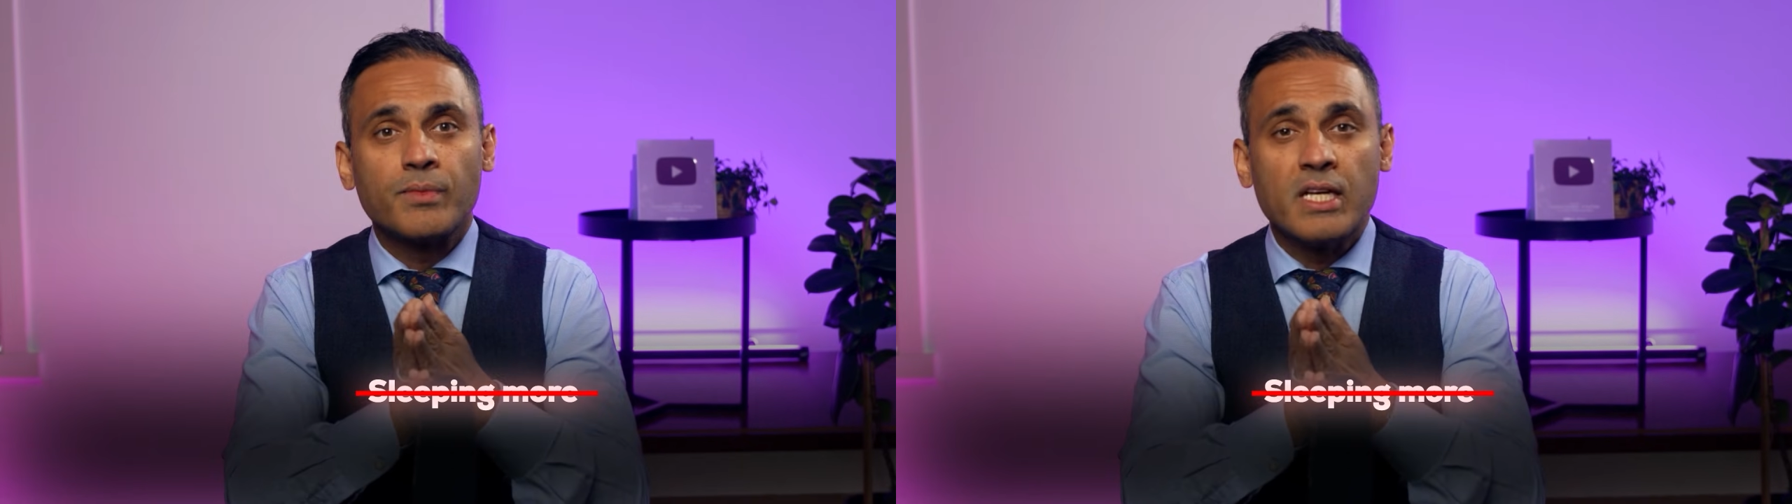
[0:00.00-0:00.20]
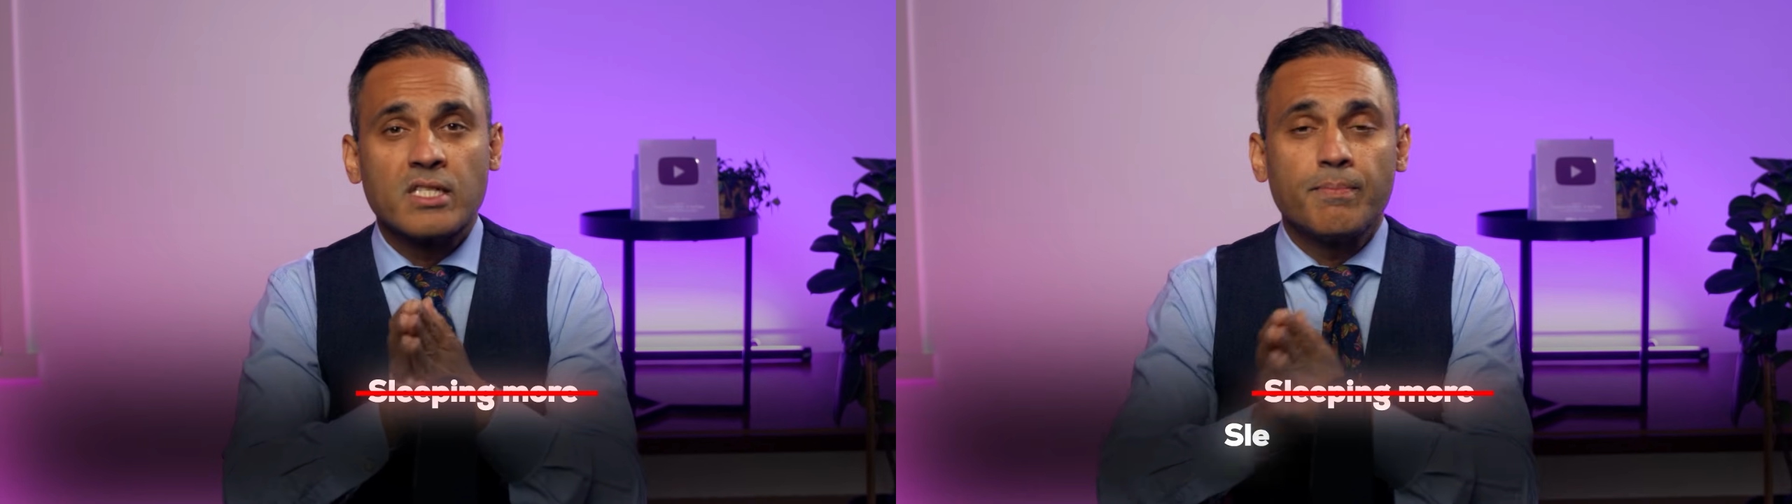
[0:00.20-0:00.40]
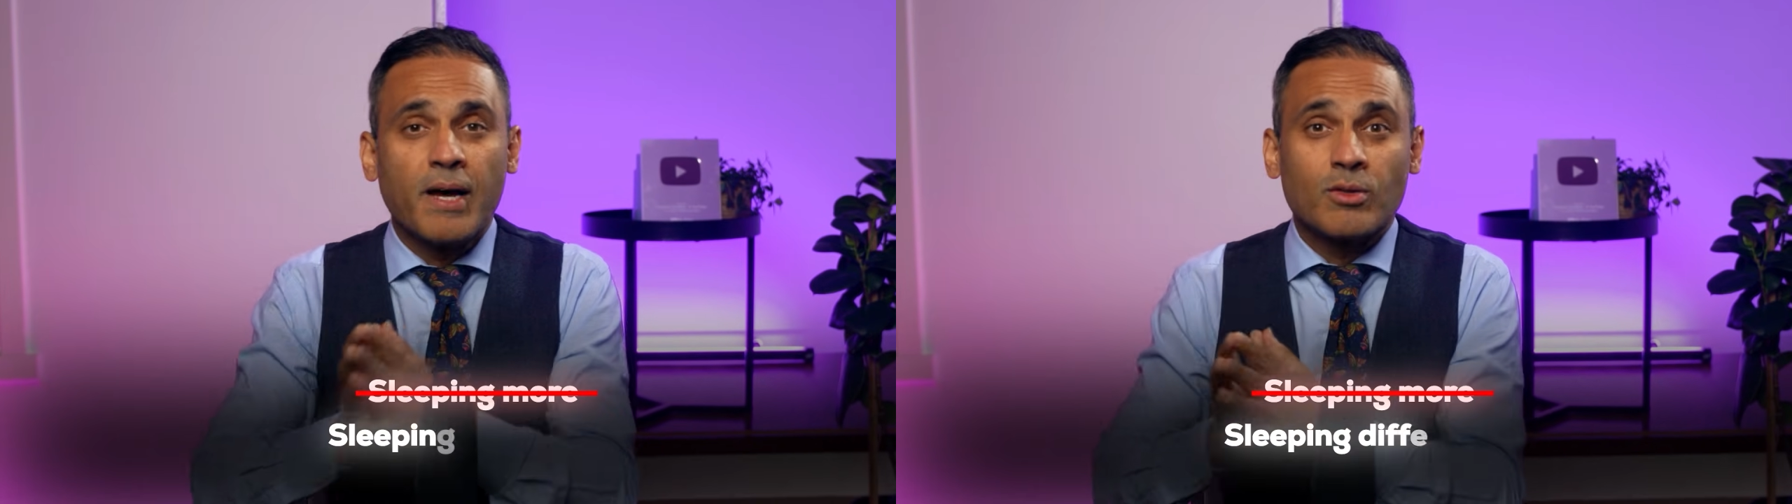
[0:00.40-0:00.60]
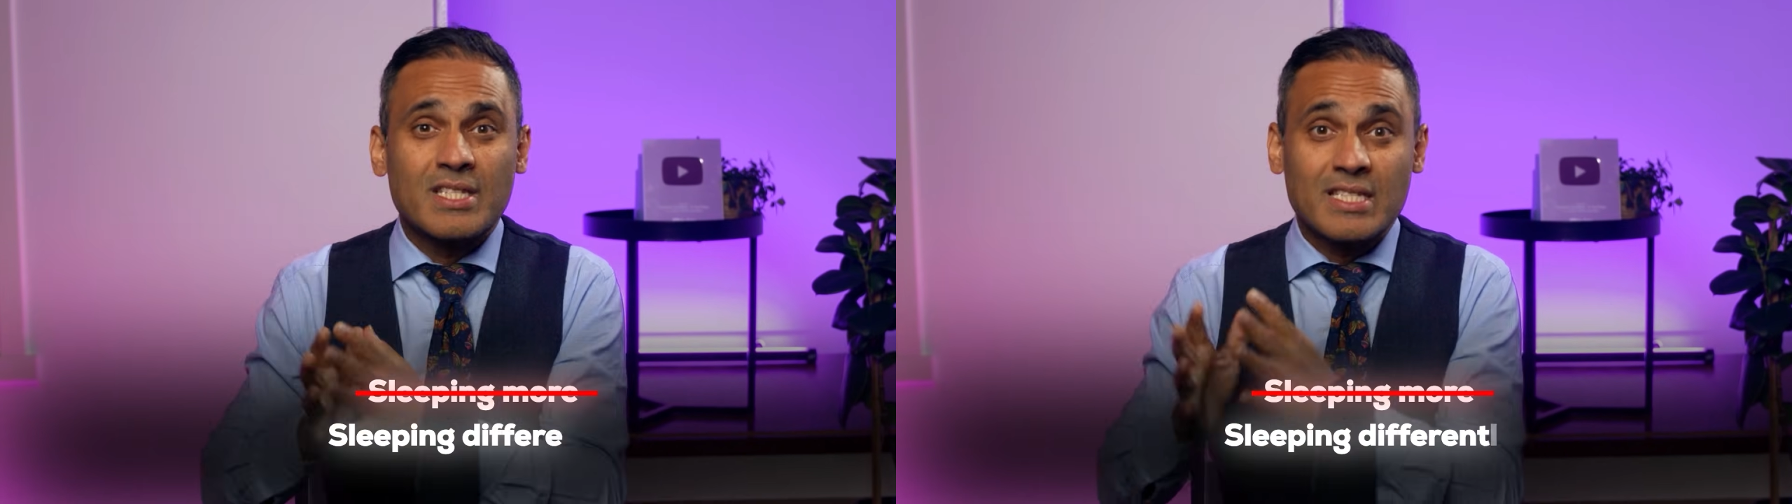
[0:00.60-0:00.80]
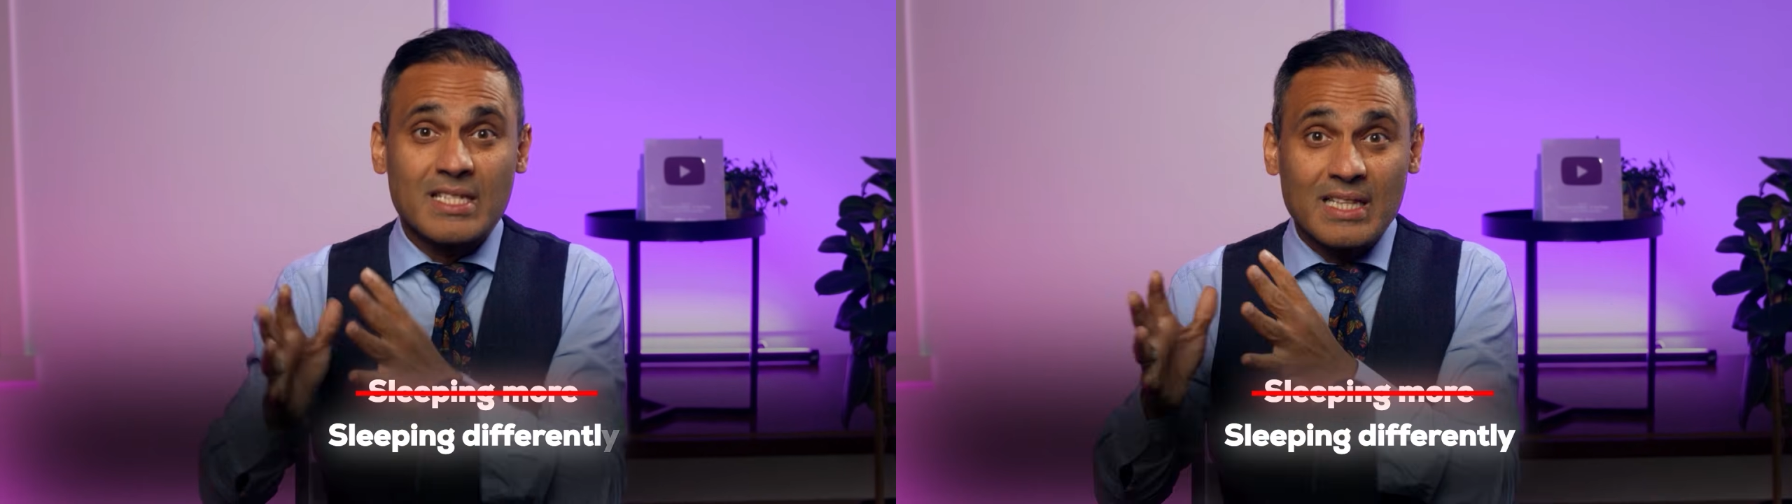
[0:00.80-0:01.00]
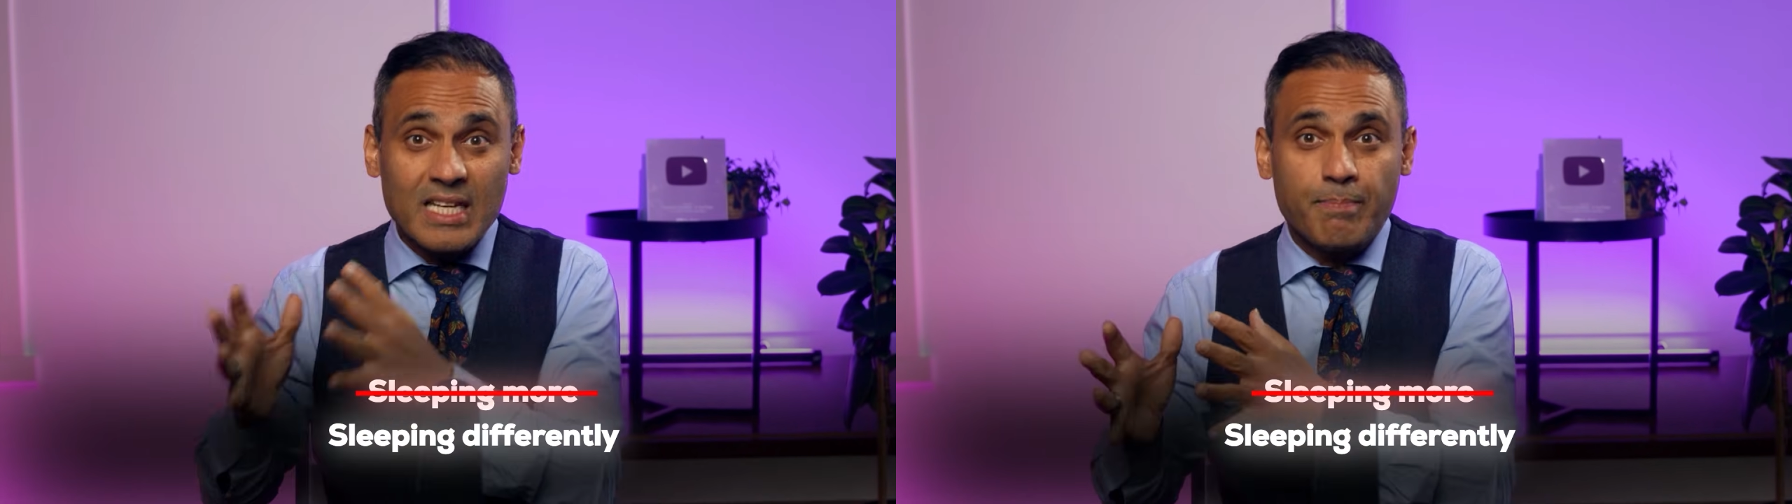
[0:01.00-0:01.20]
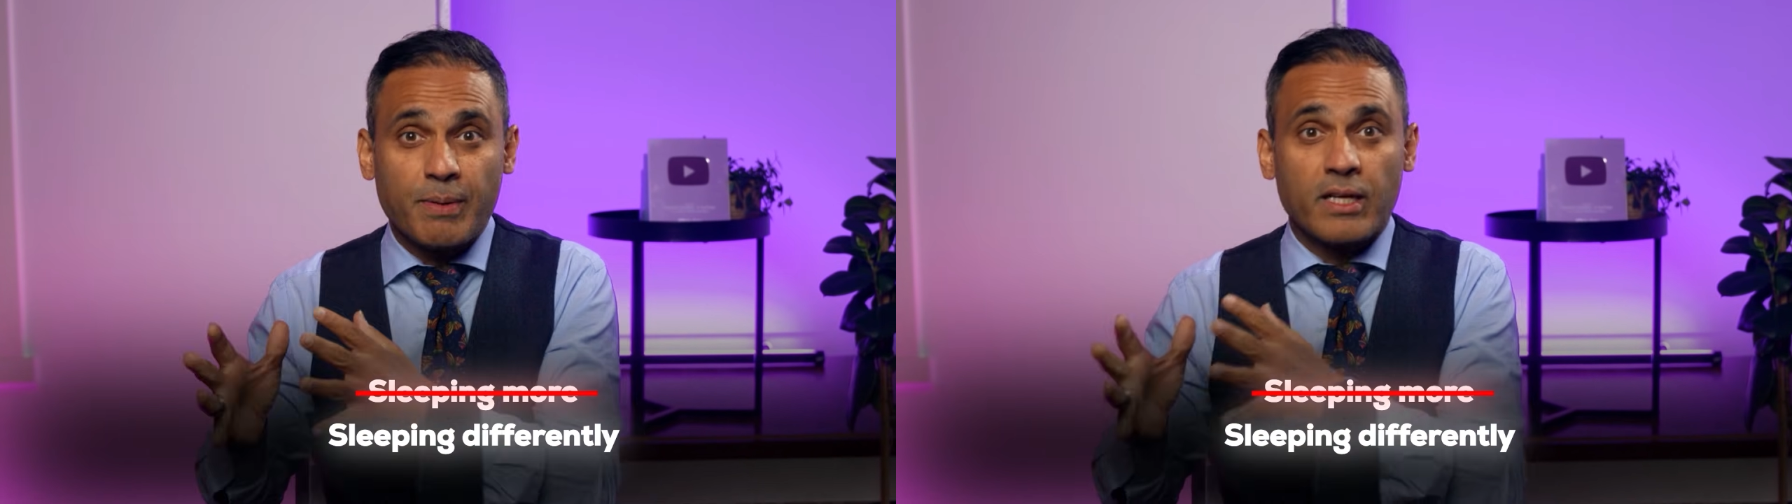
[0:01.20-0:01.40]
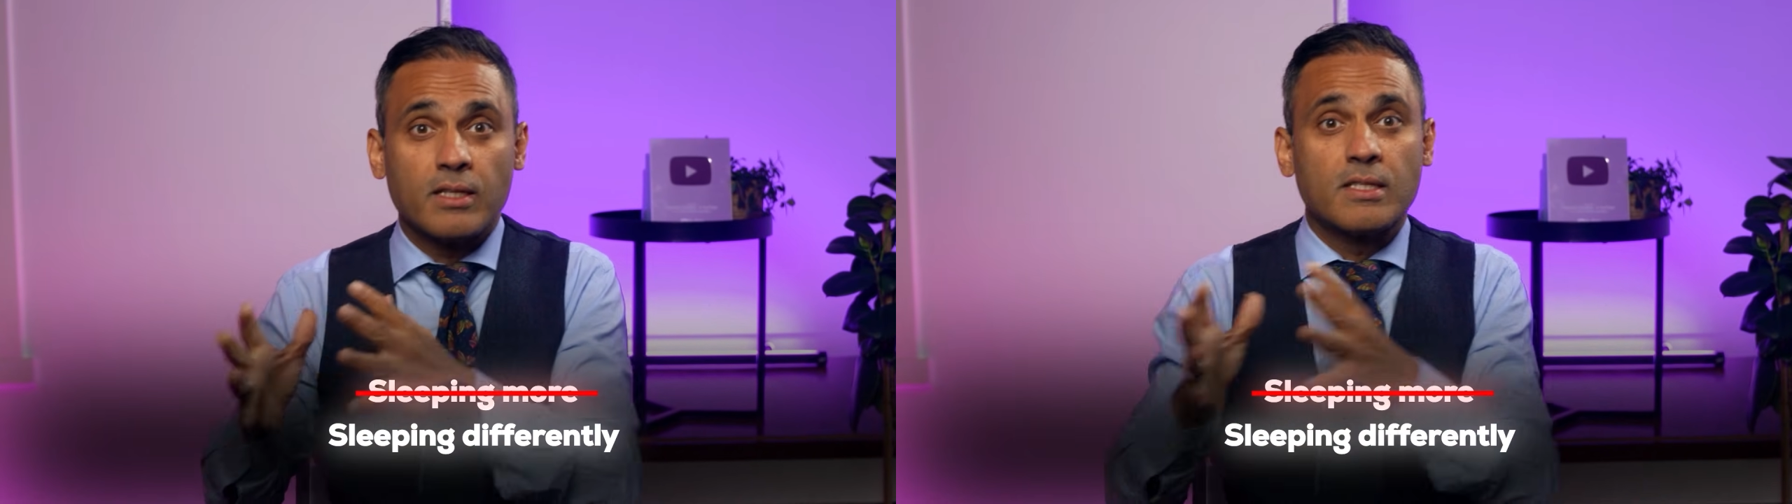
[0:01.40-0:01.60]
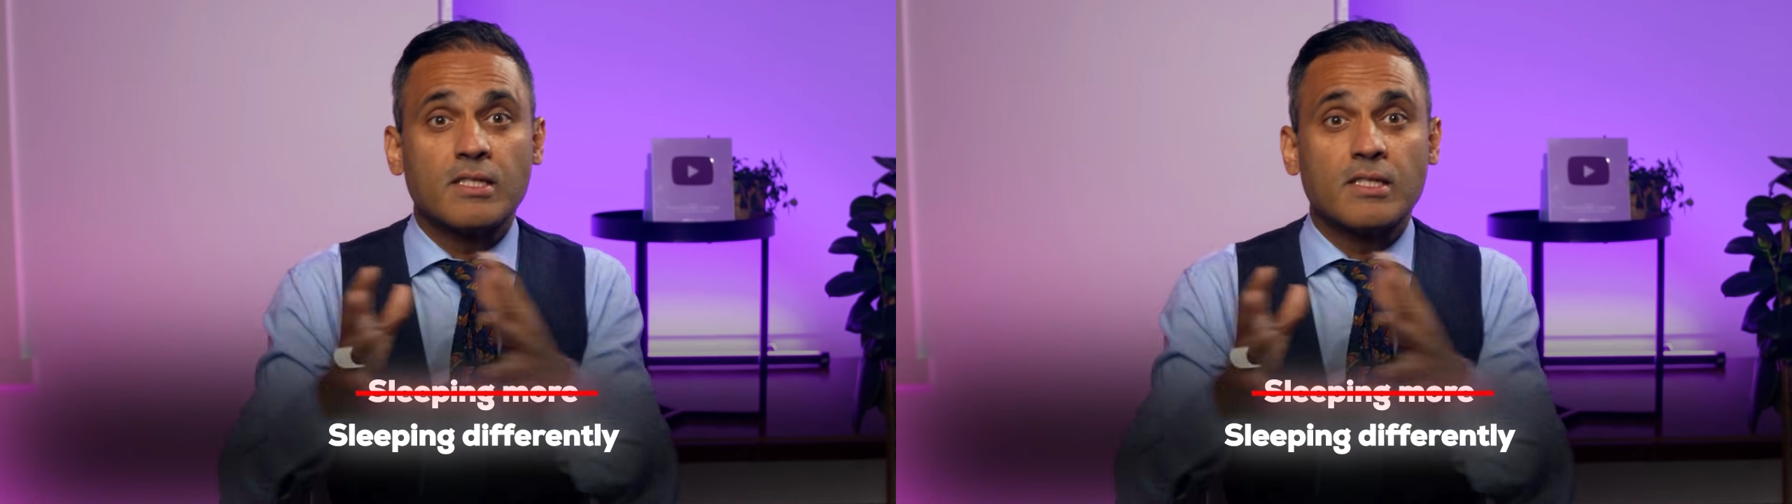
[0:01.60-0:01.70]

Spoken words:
It's about sleeping